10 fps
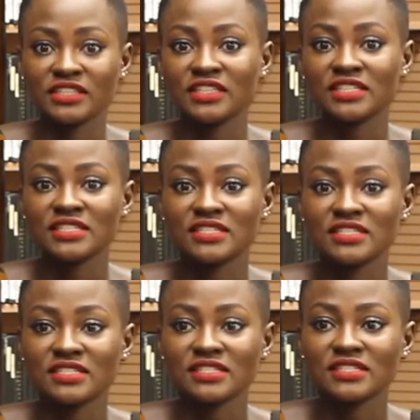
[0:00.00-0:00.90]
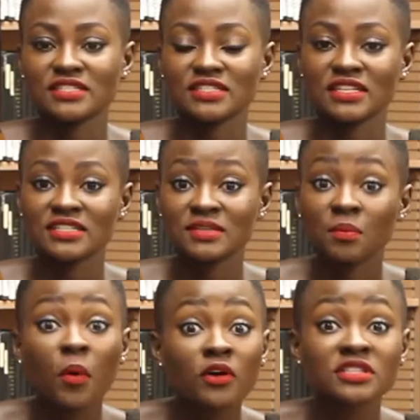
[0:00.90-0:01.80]
is it's
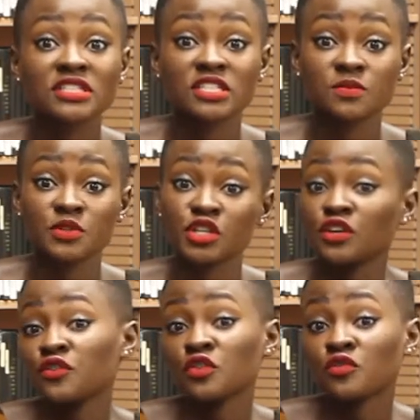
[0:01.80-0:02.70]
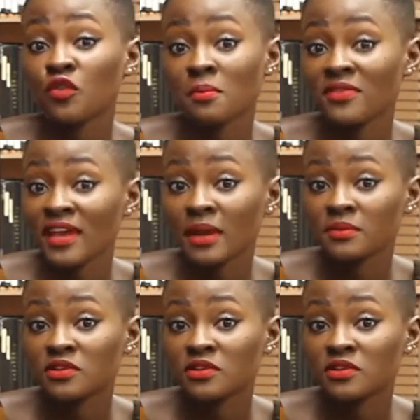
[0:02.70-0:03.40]
important, especially if you're from there,